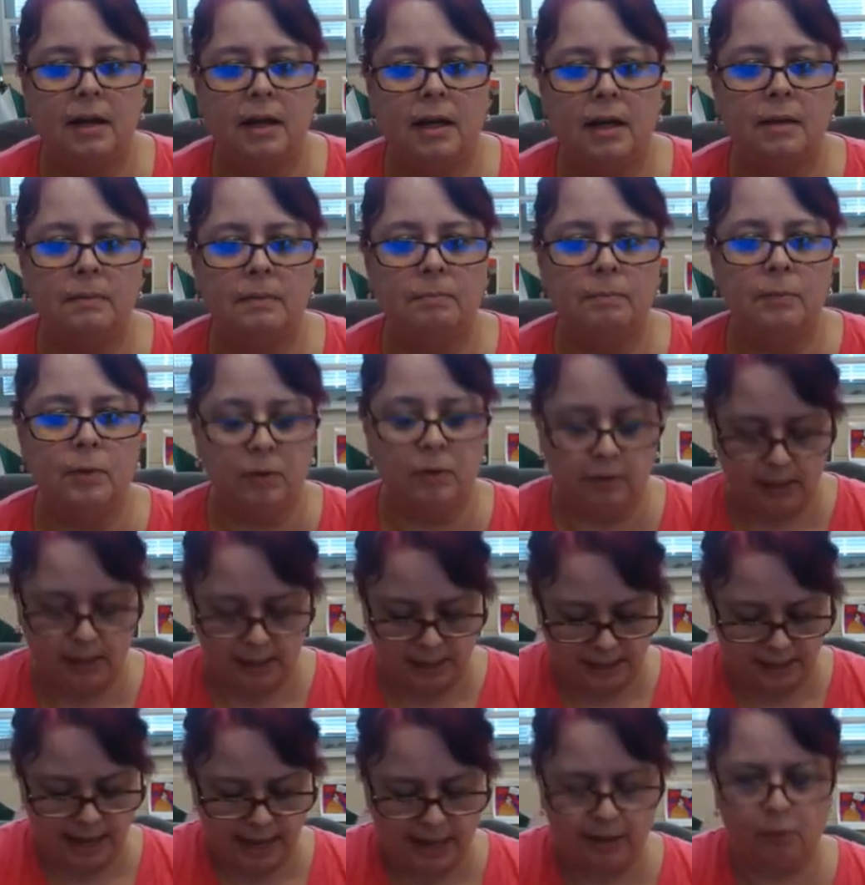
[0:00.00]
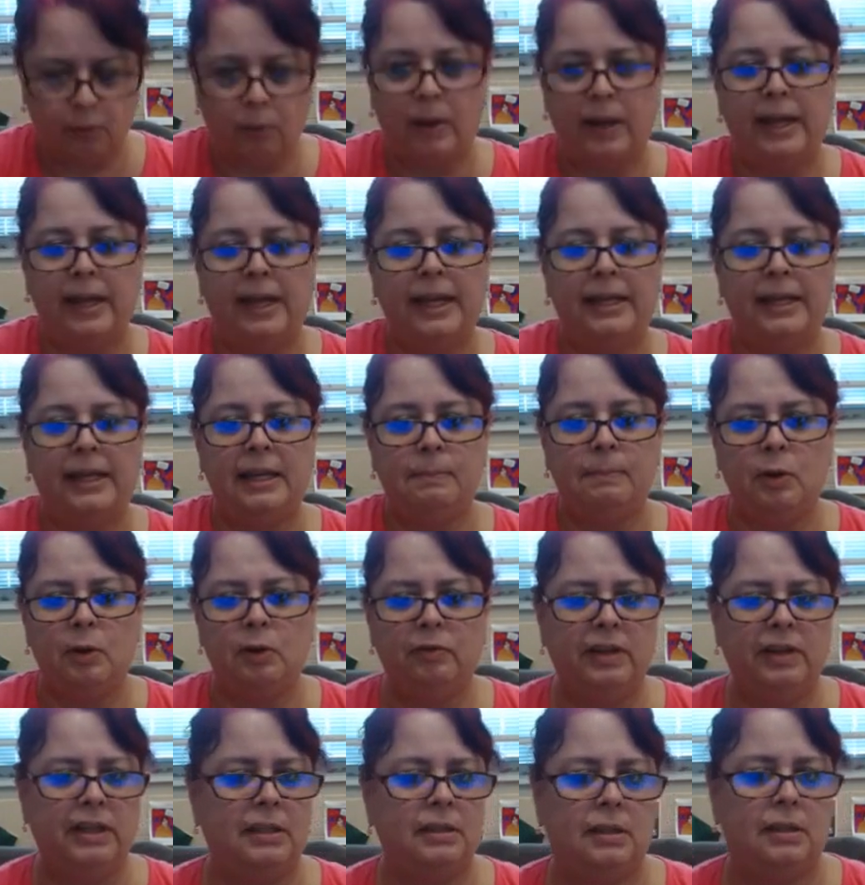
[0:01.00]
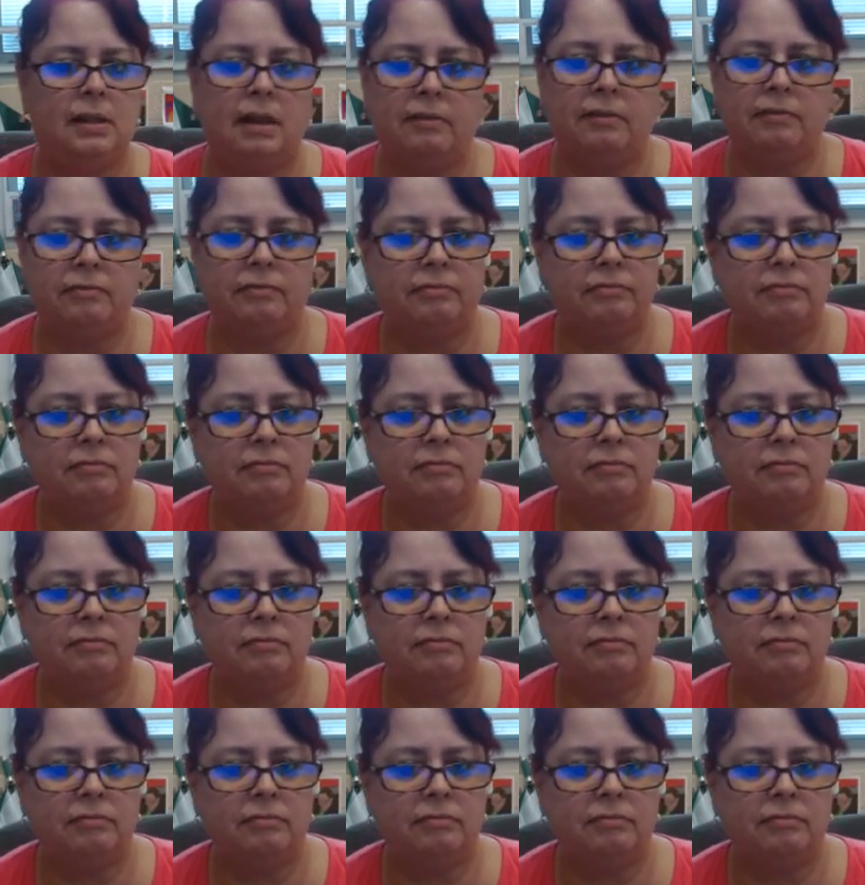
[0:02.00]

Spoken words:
and I don't want any movie stuff.